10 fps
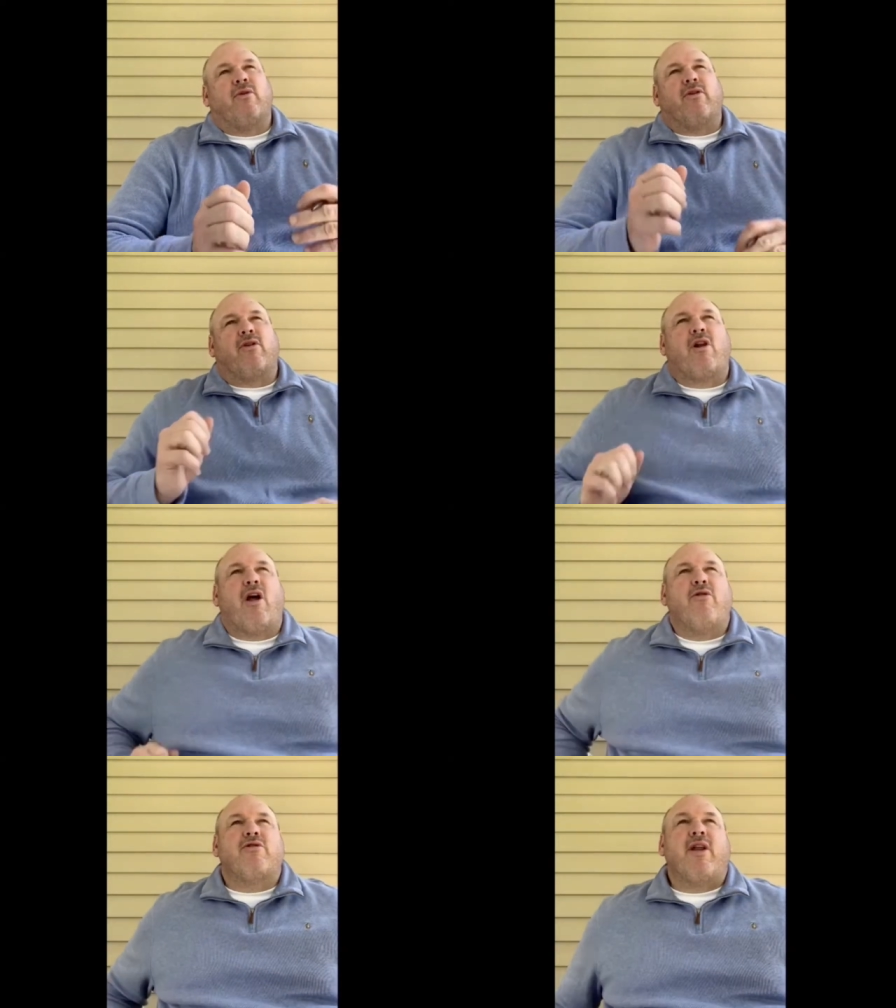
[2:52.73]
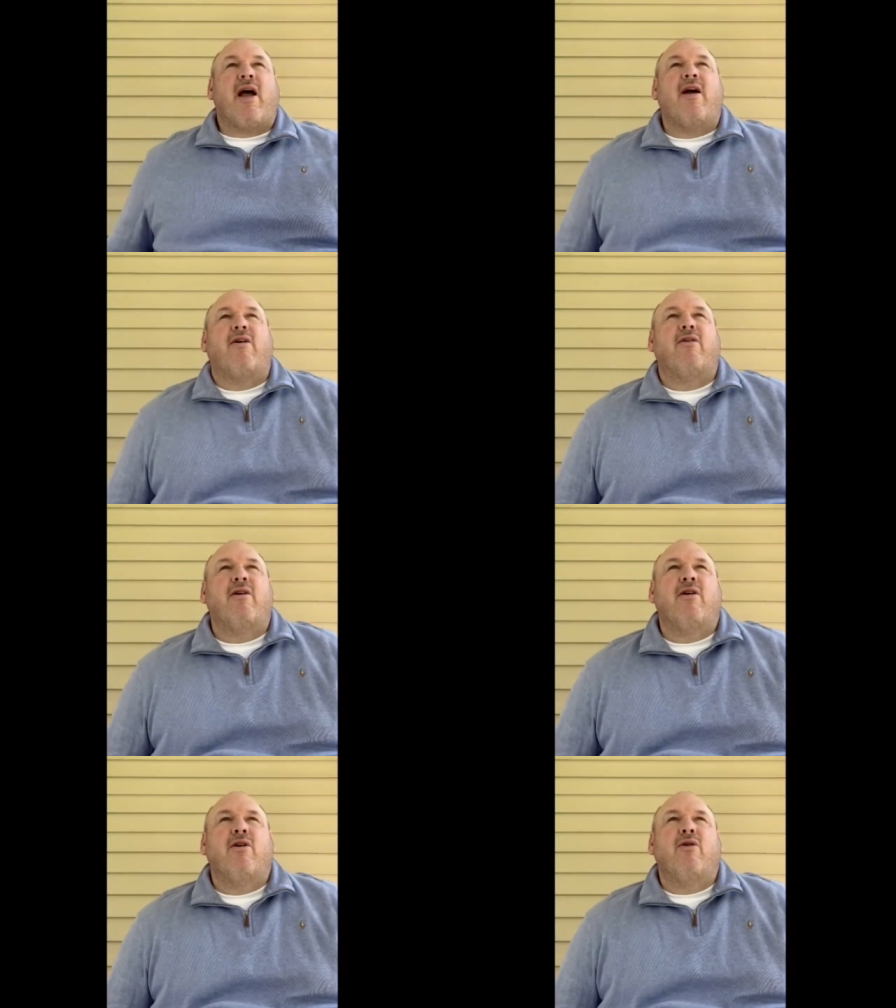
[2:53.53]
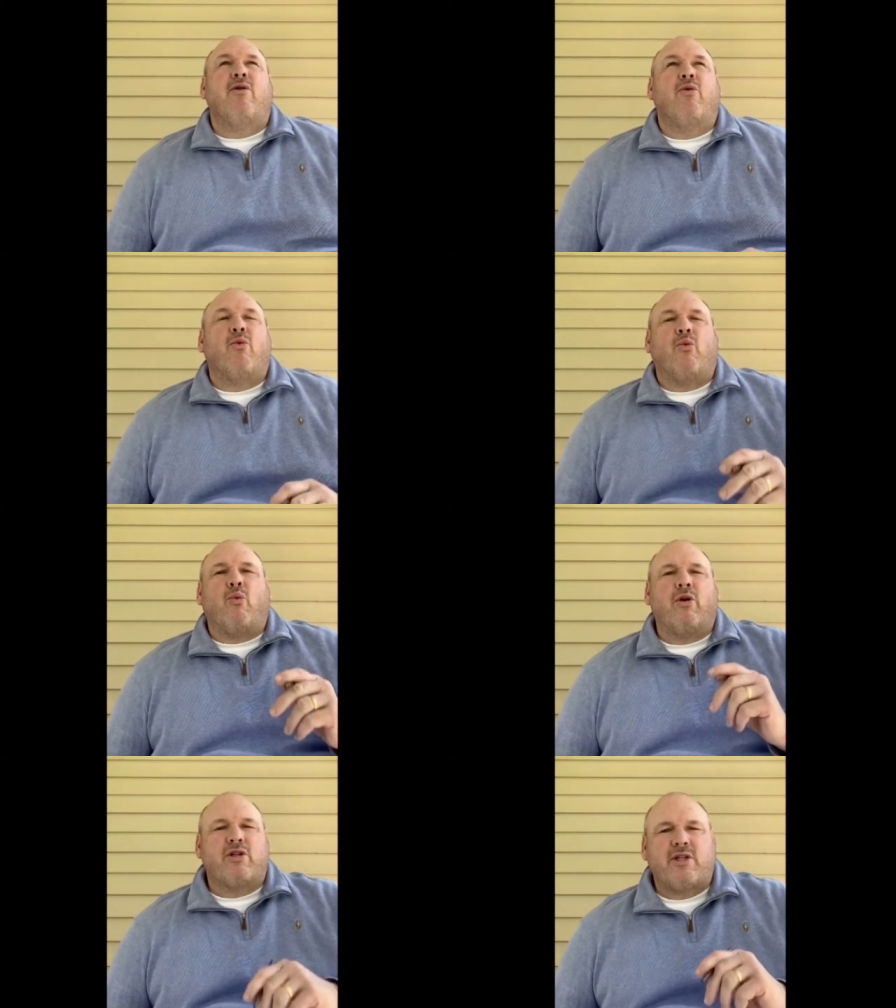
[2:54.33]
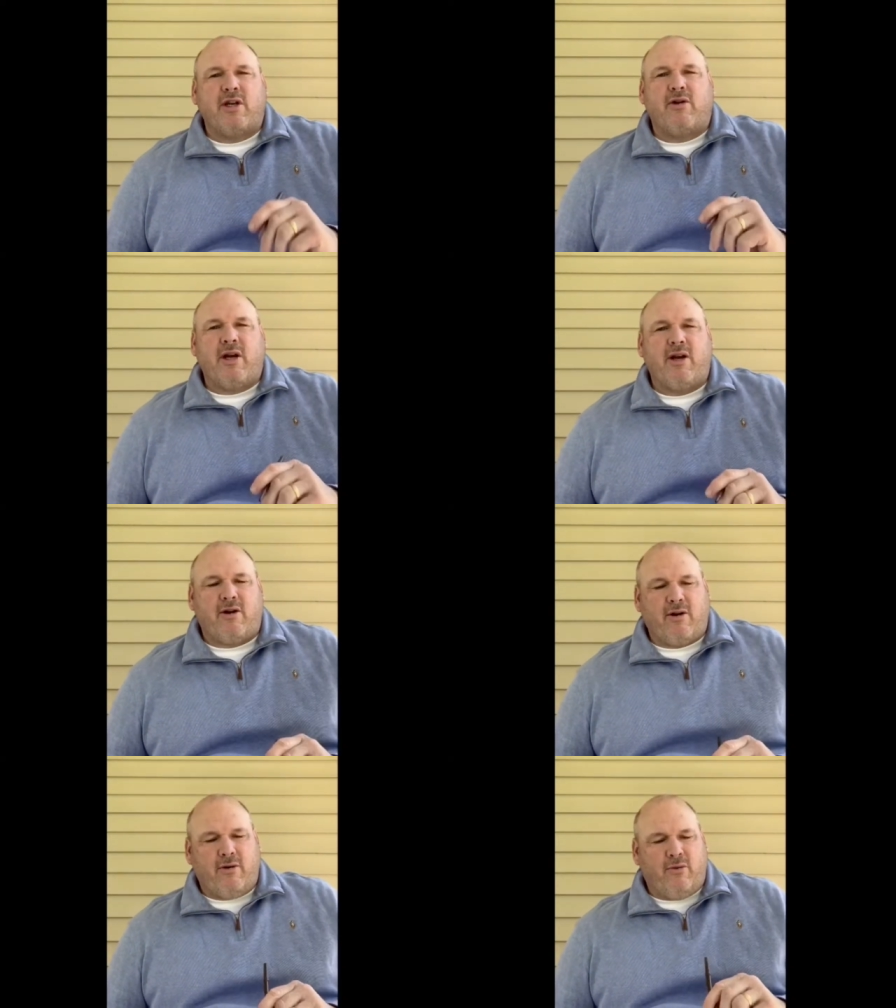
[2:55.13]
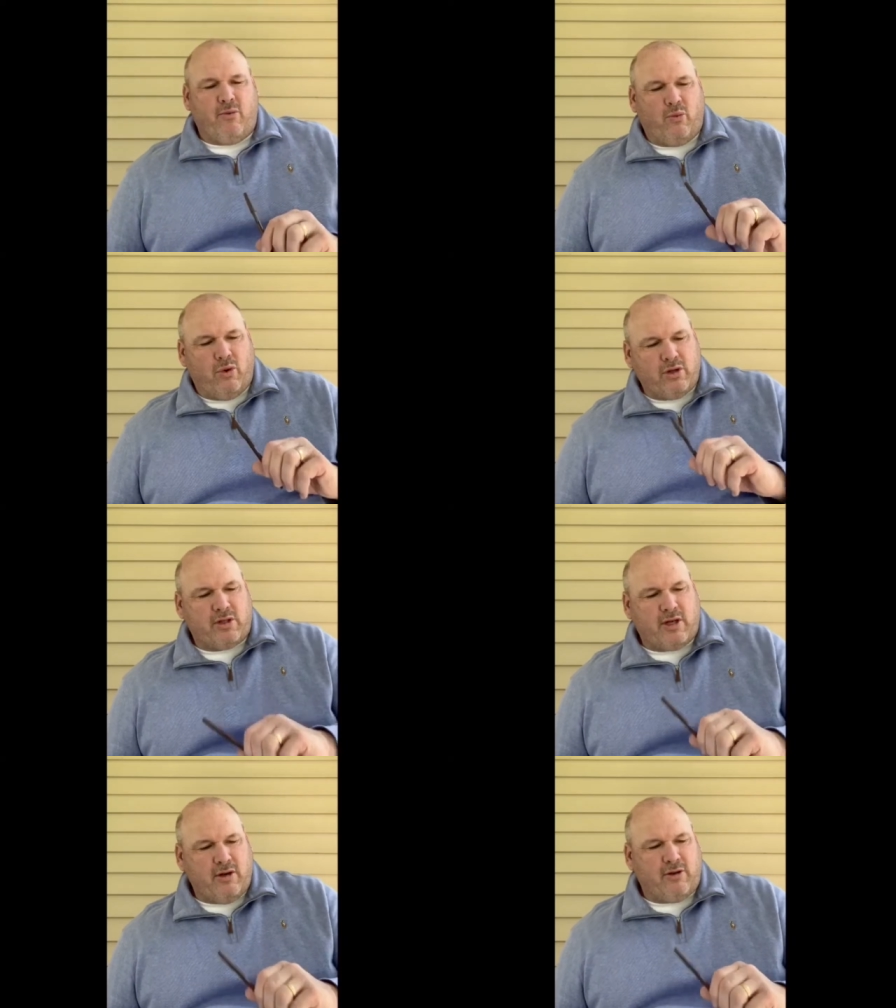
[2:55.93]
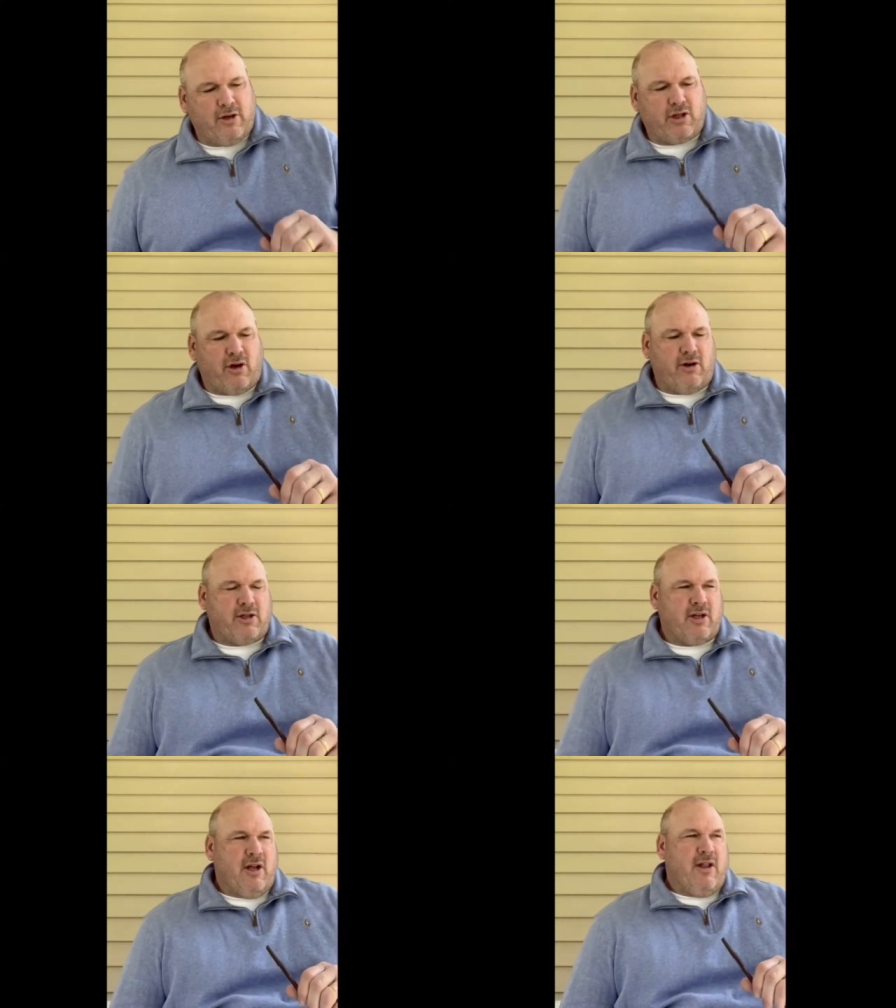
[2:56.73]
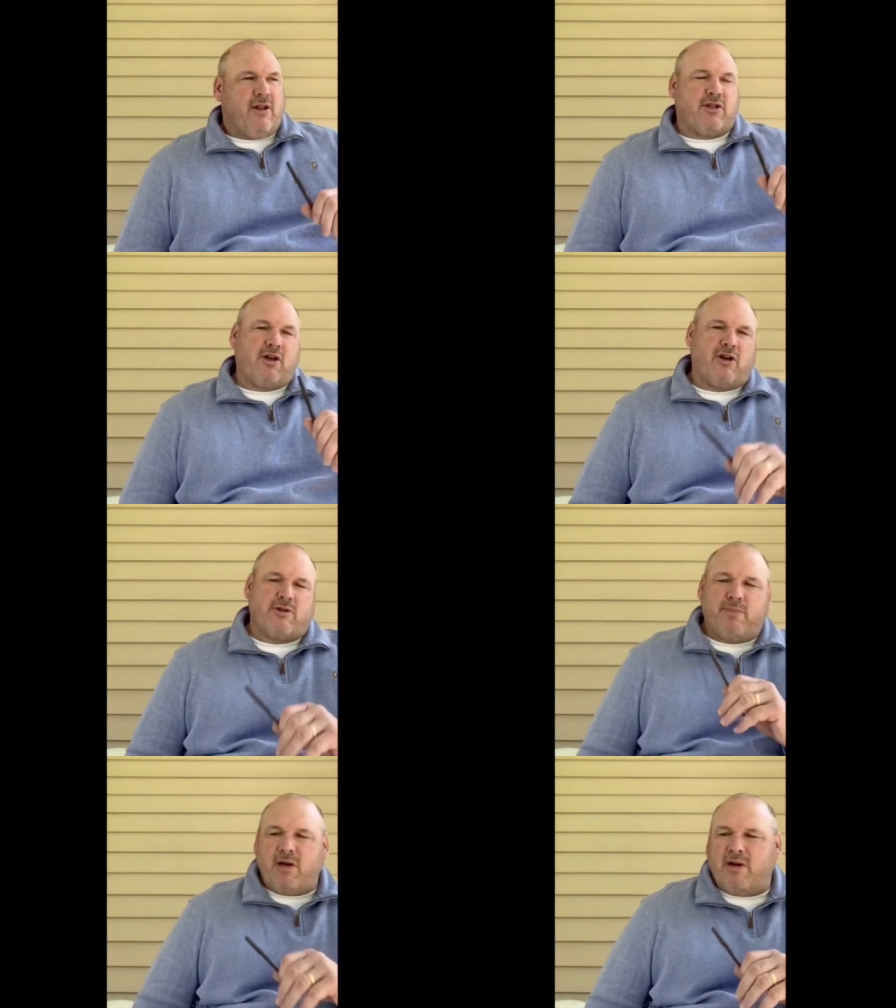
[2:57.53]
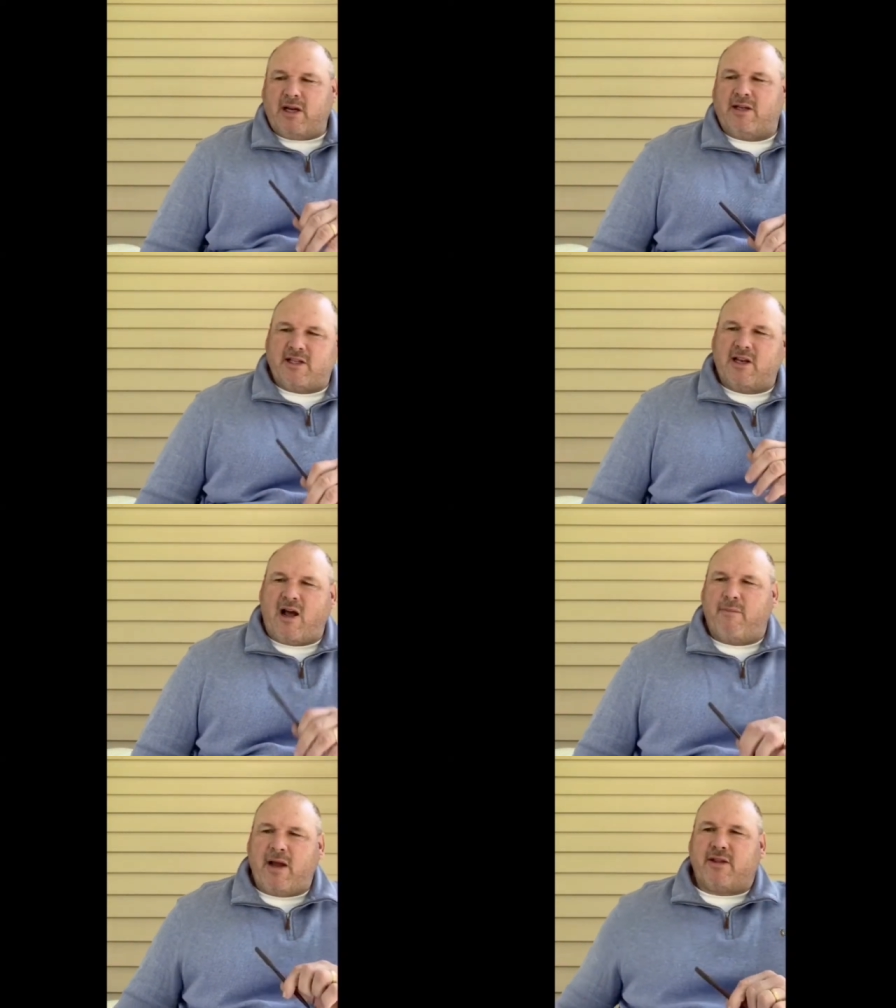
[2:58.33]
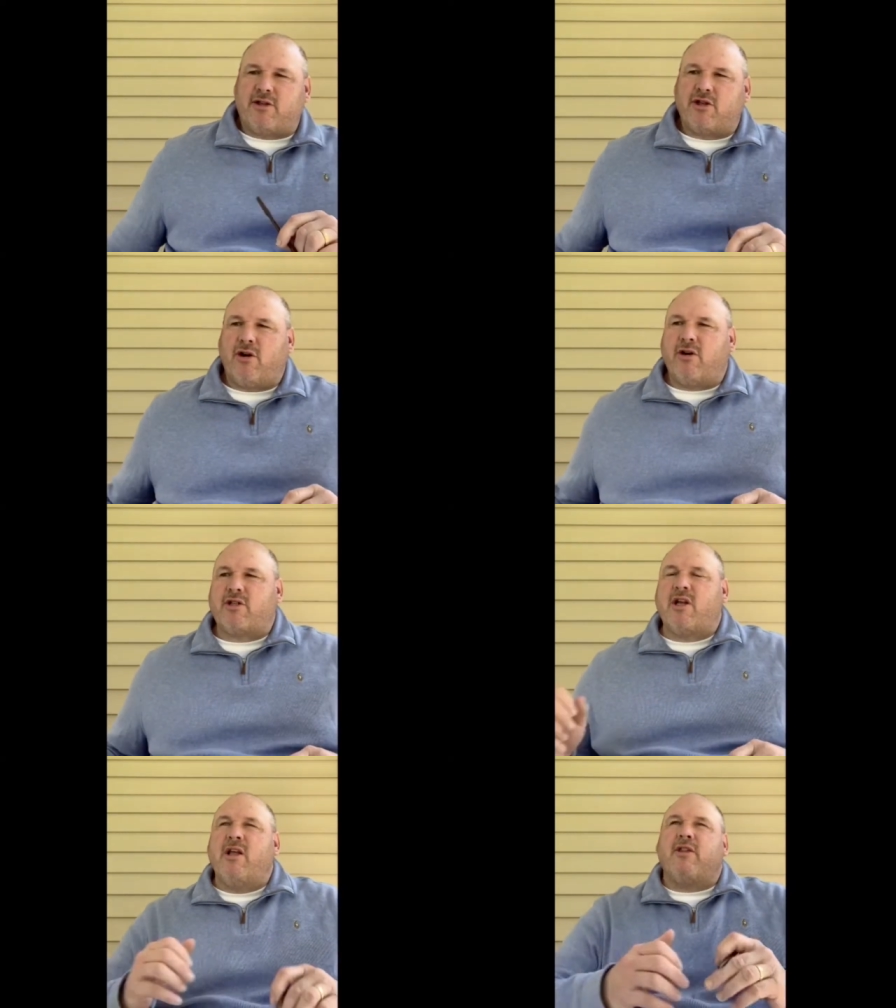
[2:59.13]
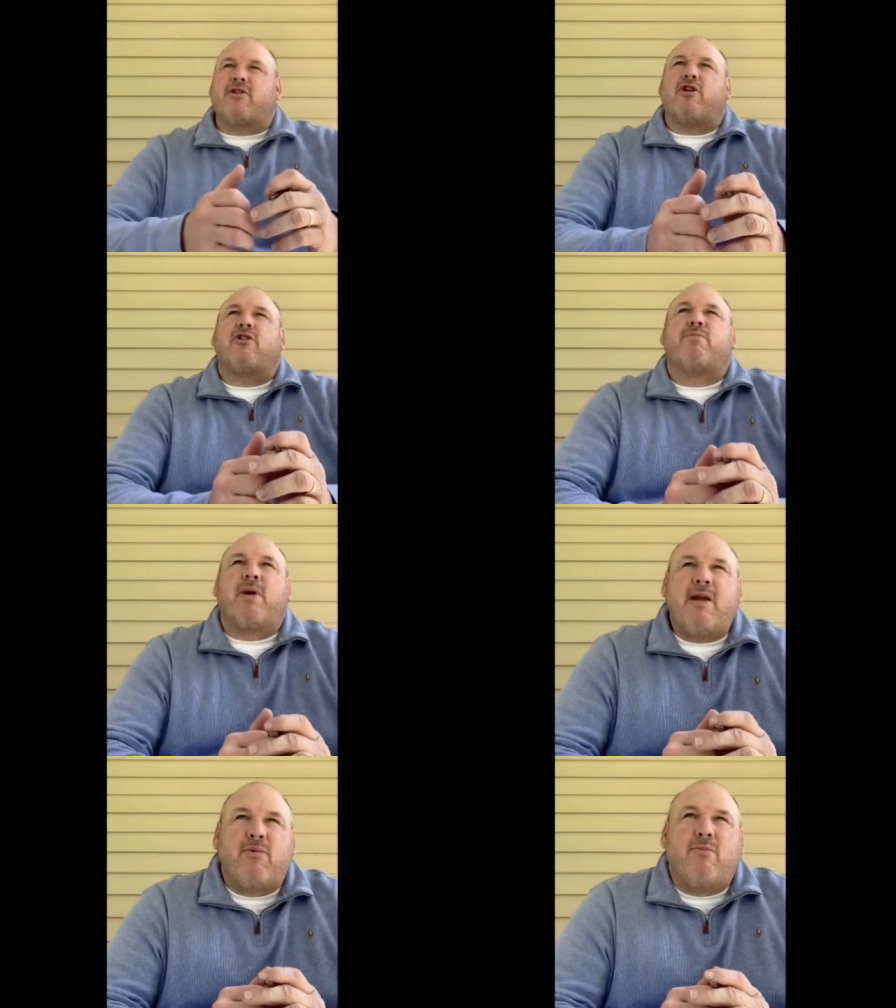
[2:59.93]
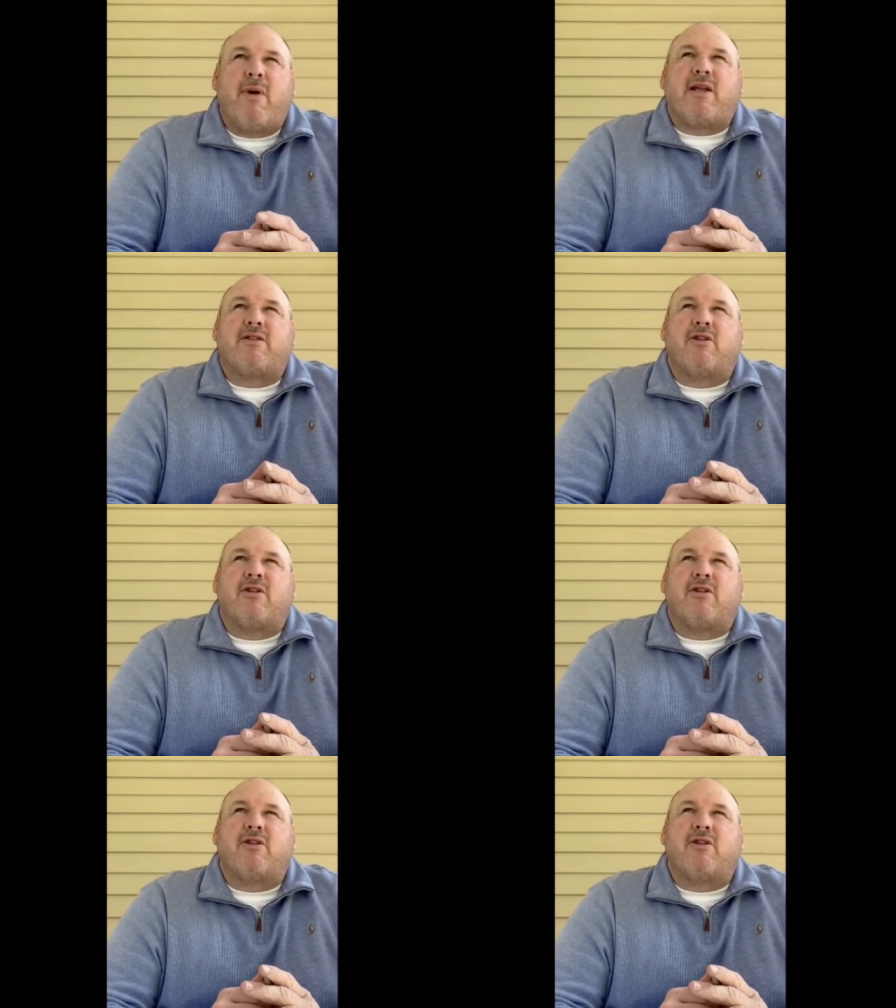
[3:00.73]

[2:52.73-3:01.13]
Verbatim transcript: they're closed now, we're still here. We're still the church. The church building does not make the church. The church people makes the